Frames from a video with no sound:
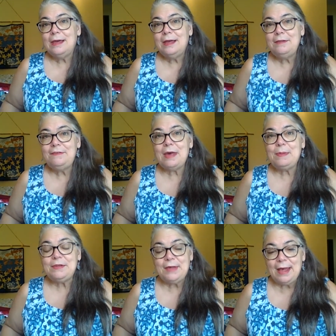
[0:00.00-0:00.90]
in
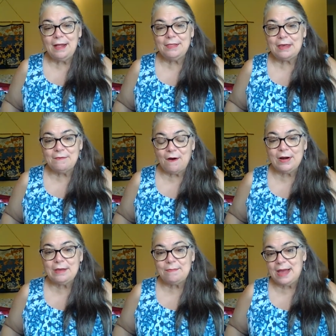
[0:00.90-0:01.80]
Debi Town they've
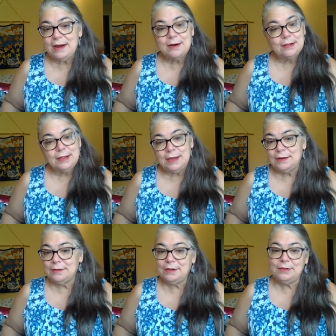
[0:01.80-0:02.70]
already made it
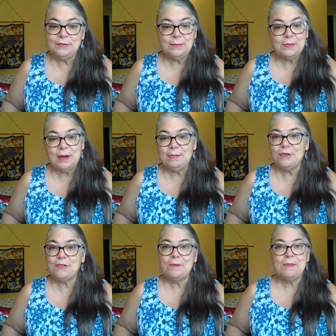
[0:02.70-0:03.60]
illegal to
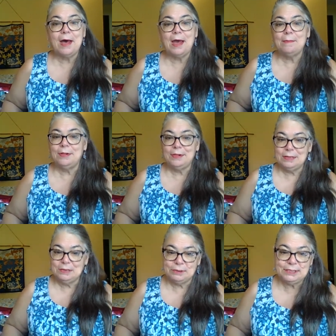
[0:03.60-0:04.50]
publish the Bible
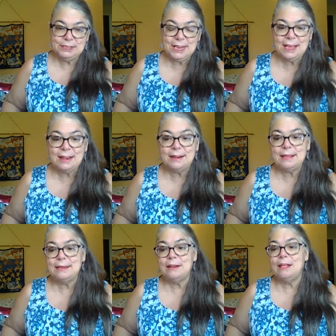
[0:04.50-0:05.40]
and
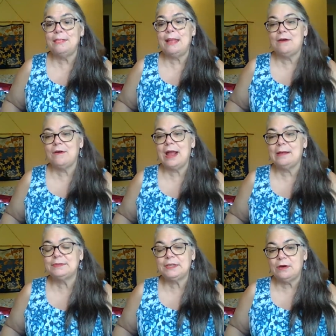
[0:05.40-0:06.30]
Christianity and all that
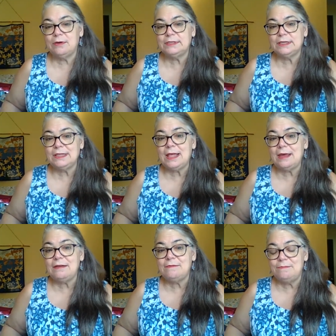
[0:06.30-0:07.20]
crap. So it's a
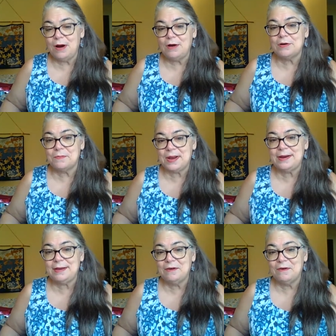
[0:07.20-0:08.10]
lot of martyr
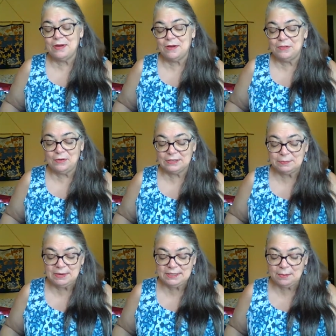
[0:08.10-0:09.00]
baiting going on too.
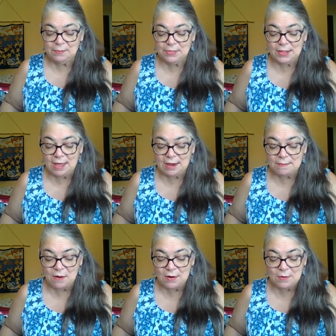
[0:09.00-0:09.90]
It's mixed up with a
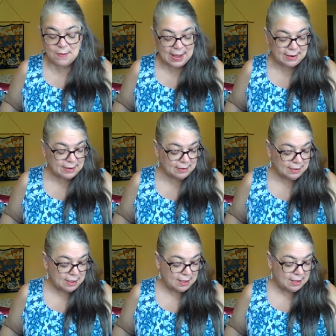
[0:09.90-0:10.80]
lot of martyr
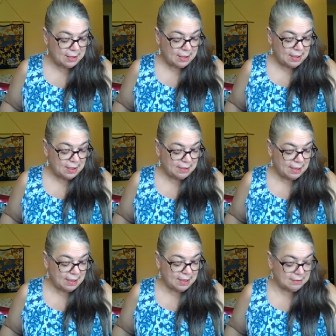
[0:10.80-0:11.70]
baiting
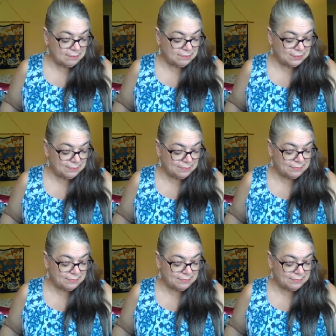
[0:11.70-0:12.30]
and